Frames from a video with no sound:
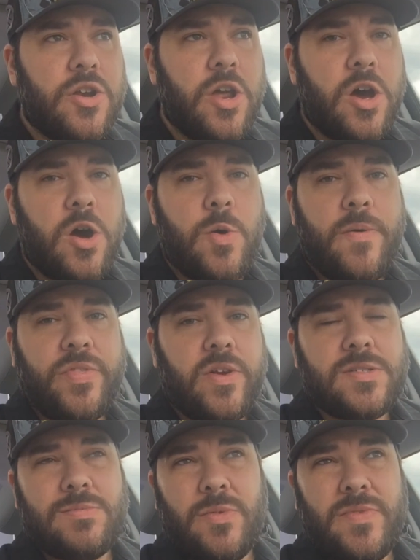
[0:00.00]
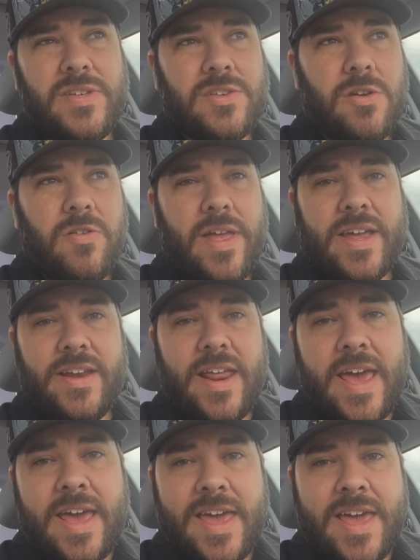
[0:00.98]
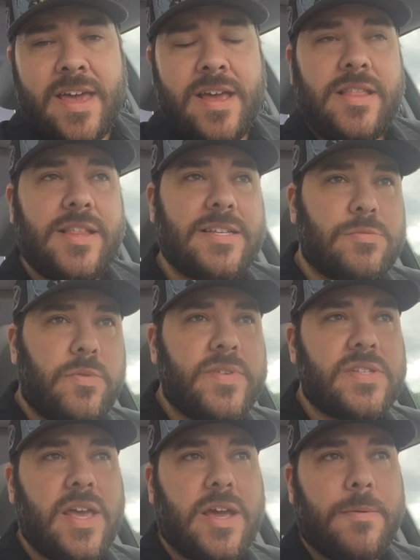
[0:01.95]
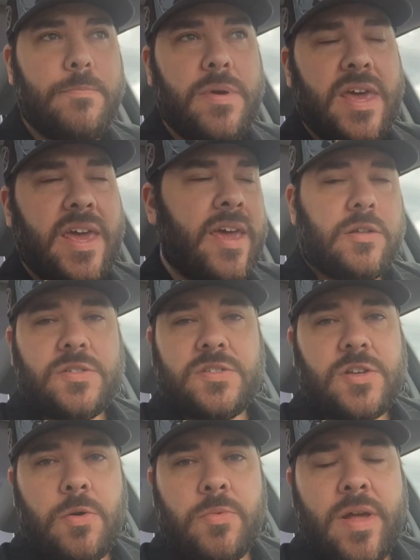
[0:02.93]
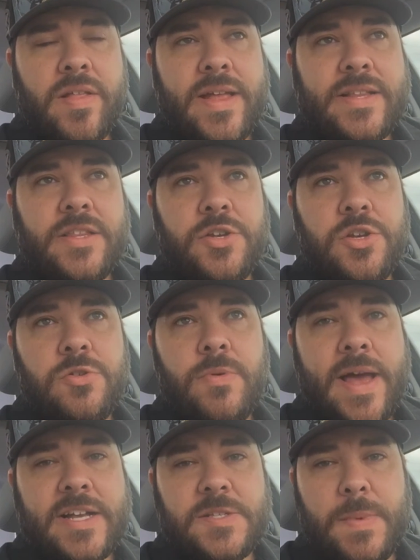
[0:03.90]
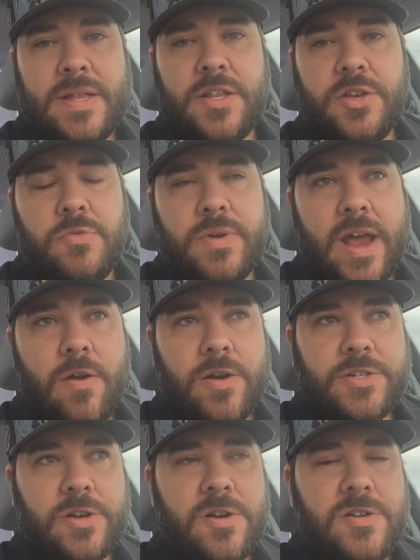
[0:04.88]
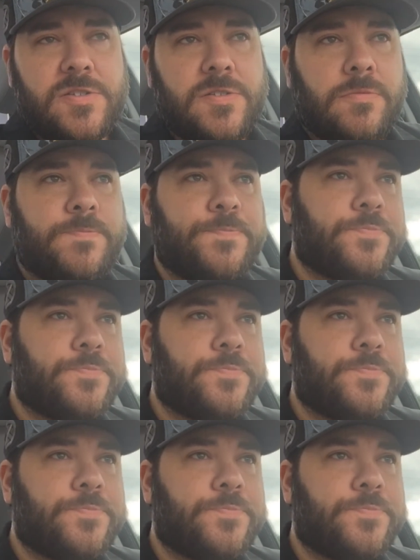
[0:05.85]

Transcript: No, if those movies are like an A, this movie's like a B. I'll just start with what I like: the new X-Men, the new characters,